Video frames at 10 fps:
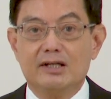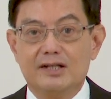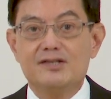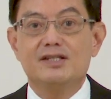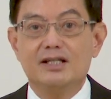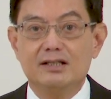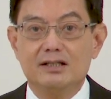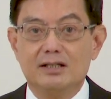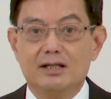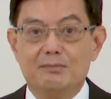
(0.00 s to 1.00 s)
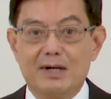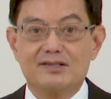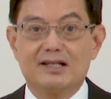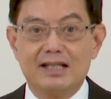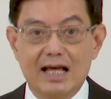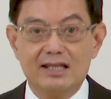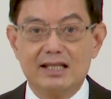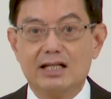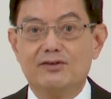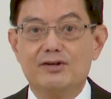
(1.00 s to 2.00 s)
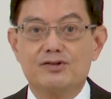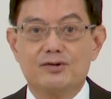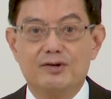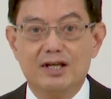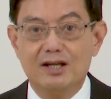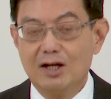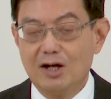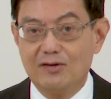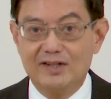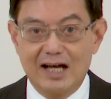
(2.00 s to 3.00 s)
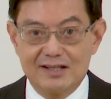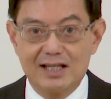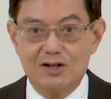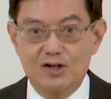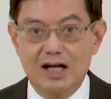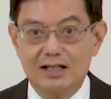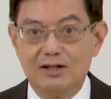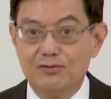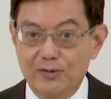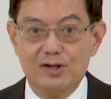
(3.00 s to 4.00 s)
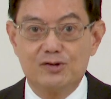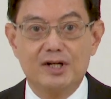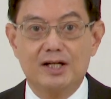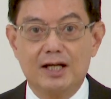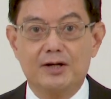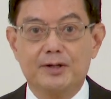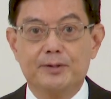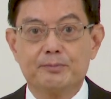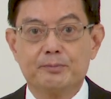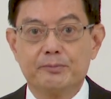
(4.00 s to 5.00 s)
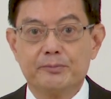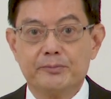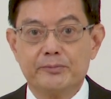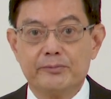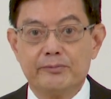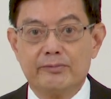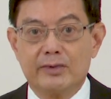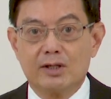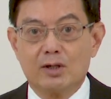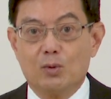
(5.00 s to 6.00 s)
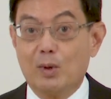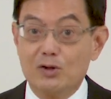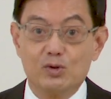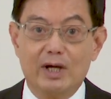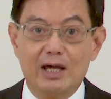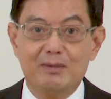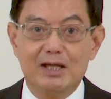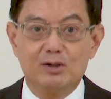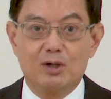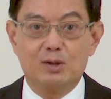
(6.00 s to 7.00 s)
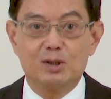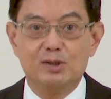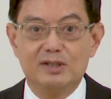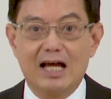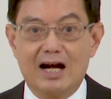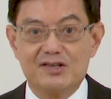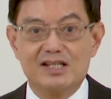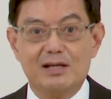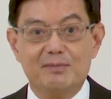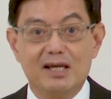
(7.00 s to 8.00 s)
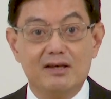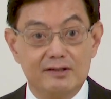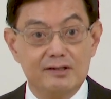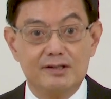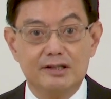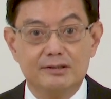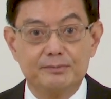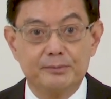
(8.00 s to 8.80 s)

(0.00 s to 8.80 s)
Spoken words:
This year marks the 10th anniversary of the ASEAN-China Free Trade Area. We're also aiming to conclude the RCEP this year.